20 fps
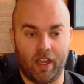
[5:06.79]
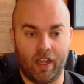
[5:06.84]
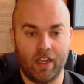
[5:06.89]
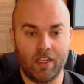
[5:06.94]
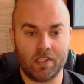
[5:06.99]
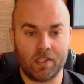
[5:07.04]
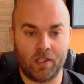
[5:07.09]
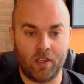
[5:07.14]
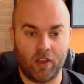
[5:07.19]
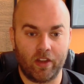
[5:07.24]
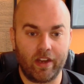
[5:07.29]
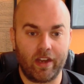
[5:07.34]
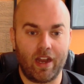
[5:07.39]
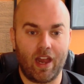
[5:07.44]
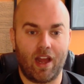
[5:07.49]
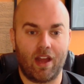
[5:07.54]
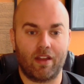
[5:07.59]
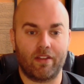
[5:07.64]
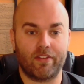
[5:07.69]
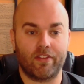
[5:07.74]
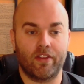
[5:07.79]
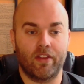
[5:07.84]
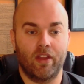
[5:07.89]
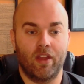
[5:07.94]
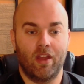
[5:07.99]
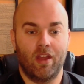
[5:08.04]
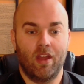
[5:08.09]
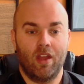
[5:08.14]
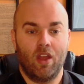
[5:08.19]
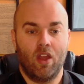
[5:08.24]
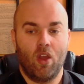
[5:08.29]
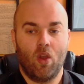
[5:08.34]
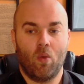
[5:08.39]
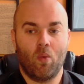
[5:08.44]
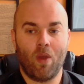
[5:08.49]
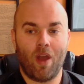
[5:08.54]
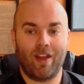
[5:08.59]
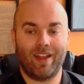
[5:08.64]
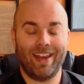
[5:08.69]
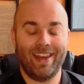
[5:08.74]
He's good enough.
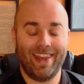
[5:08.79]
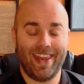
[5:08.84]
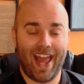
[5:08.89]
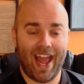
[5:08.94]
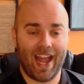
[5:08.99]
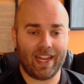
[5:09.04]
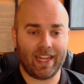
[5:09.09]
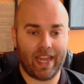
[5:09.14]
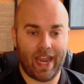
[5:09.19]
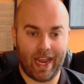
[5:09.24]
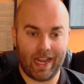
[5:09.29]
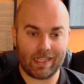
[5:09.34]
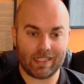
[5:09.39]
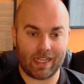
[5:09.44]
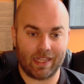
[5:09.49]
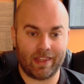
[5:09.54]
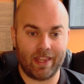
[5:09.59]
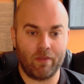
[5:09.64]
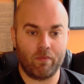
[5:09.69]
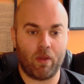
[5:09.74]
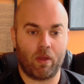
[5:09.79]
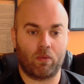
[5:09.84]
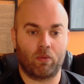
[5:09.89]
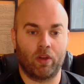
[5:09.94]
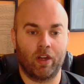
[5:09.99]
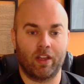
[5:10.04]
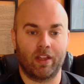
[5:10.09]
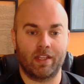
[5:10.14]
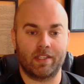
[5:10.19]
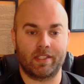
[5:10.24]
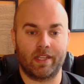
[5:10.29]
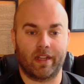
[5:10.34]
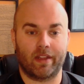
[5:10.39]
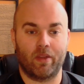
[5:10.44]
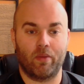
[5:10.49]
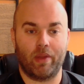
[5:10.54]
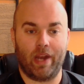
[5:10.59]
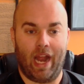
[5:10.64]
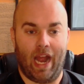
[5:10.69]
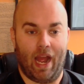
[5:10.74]
Well, in that case, I think what
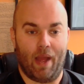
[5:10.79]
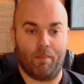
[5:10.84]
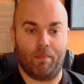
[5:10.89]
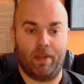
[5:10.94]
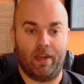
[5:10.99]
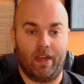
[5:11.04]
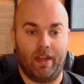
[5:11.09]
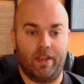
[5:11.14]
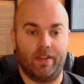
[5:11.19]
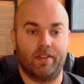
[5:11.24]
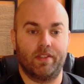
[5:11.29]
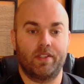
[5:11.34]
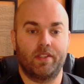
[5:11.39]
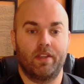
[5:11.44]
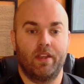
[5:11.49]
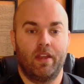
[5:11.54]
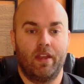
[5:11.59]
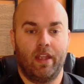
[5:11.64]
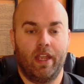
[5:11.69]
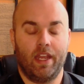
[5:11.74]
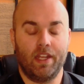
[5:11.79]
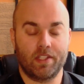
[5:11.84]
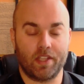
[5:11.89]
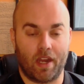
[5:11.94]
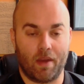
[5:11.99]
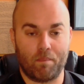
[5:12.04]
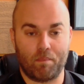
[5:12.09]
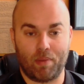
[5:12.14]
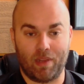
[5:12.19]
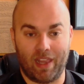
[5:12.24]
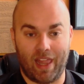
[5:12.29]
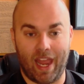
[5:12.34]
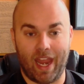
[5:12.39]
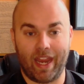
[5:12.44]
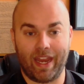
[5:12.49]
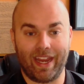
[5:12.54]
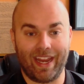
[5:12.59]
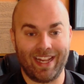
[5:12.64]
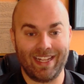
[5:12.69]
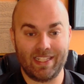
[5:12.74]
realistically would happen is he's going to
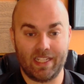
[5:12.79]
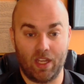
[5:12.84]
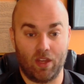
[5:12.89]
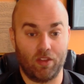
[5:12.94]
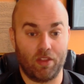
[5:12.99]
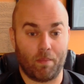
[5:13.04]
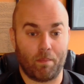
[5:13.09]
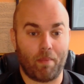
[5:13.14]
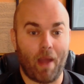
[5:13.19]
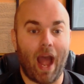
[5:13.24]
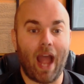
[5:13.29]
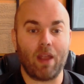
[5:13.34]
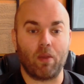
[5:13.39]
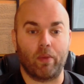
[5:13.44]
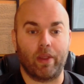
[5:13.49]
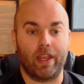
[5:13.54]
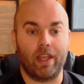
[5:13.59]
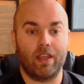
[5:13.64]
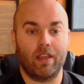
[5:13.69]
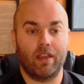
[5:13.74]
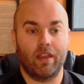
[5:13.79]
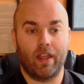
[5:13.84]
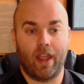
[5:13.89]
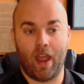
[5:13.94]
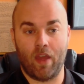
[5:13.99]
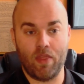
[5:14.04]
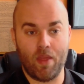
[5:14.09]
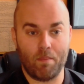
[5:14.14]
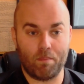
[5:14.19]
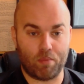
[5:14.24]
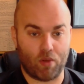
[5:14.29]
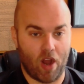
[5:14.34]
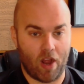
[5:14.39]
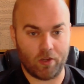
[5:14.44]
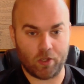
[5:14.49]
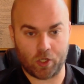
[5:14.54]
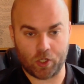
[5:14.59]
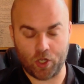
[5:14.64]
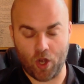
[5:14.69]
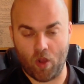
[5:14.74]
play until the bye week, and then
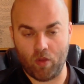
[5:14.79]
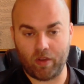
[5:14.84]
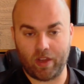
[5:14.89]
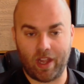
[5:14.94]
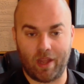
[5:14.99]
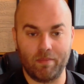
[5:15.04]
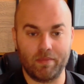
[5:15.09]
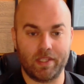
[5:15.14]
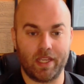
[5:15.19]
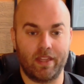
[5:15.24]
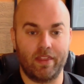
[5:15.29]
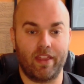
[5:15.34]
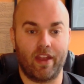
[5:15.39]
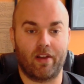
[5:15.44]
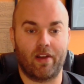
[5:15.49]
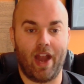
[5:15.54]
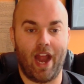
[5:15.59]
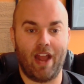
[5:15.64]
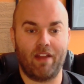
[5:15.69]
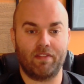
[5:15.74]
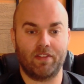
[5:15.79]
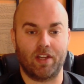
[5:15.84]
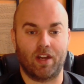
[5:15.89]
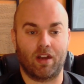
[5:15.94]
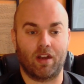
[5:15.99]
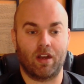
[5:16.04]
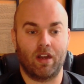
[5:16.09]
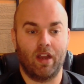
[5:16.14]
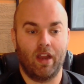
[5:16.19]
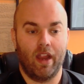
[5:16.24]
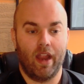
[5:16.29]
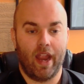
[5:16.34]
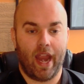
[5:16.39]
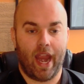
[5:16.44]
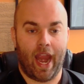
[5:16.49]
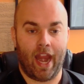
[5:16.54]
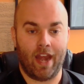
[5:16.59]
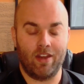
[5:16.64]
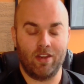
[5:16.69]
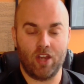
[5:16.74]
Broderick Jones comes in thereafter.
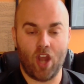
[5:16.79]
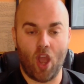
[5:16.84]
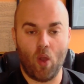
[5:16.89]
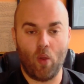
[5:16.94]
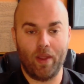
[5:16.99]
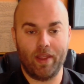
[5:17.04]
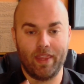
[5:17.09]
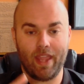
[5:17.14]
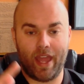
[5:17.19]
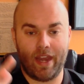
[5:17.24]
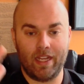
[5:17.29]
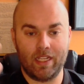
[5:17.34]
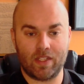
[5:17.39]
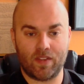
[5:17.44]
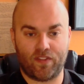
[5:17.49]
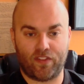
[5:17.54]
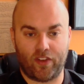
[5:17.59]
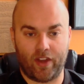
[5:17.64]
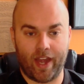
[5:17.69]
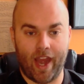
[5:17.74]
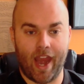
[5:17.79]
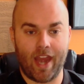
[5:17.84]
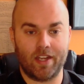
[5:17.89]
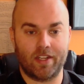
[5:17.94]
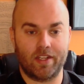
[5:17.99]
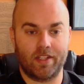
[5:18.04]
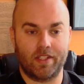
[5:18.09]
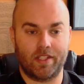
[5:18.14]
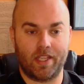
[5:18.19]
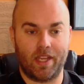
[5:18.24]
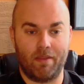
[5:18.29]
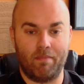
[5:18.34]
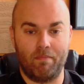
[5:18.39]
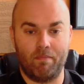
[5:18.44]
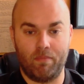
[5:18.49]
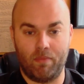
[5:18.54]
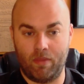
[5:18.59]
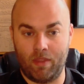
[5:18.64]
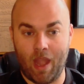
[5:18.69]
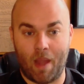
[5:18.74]
And knowing that his free
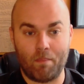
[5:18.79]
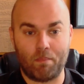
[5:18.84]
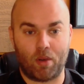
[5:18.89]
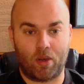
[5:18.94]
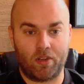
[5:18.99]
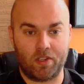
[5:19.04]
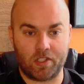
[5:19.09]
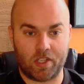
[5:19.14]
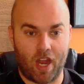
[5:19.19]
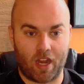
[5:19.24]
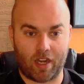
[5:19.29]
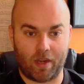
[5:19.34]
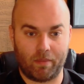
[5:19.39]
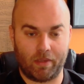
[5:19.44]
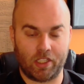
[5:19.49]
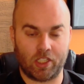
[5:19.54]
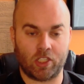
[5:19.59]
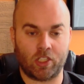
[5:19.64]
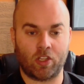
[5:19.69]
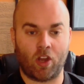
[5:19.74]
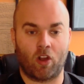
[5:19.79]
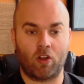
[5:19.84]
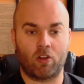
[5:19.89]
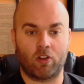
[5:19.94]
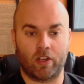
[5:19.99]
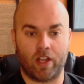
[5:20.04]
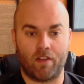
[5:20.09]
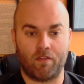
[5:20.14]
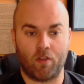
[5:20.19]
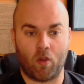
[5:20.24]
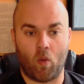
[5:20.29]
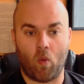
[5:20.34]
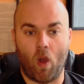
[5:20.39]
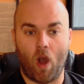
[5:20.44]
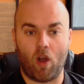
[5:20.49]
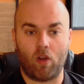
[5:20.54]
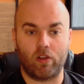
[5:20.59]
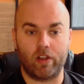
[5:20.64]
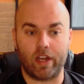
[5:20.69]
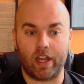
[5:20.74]
agency number is not going to be starter level
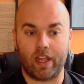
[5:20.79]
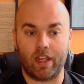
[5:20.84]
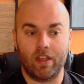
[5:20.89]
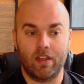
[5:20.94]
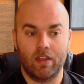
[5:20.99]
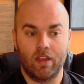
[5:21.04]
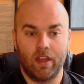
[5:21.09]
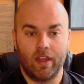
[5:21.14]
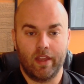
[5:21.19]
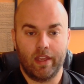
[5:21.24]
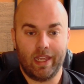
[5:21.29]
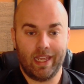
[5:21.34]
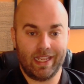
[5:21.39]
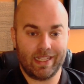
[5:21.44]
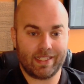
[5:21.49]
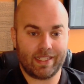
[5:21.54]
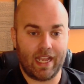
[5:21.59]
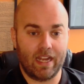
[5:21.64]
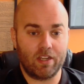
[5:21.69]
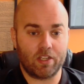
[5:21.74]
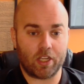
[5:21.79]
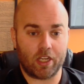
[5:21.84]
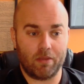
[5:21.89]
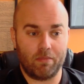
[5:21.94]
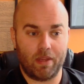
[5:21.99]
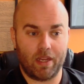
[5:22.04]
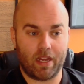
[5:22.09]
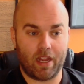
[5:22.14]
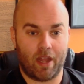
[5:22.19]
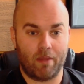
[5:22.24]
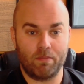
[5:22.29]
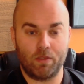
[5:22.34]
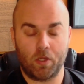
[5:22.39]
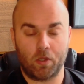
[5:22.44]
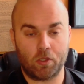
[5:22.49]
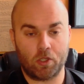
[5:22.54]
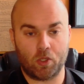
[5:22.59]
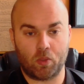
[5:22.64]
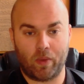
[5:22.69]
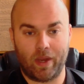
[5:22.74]
quality, he essentially becomes
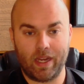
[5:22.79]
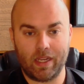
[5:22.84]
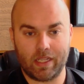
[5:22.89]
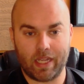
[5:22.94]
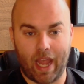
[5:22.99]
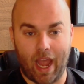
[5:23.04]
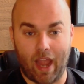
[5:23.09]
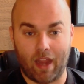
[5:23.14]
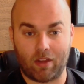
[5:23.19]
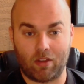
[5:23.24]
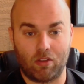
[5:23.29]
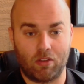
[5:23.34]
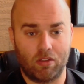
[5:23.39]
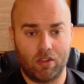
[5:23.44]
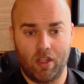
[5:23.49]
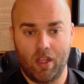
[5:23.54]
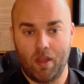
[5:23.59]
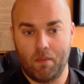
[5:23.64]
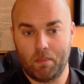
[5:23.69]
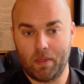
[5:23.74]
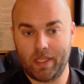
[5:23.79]
your swing tackle.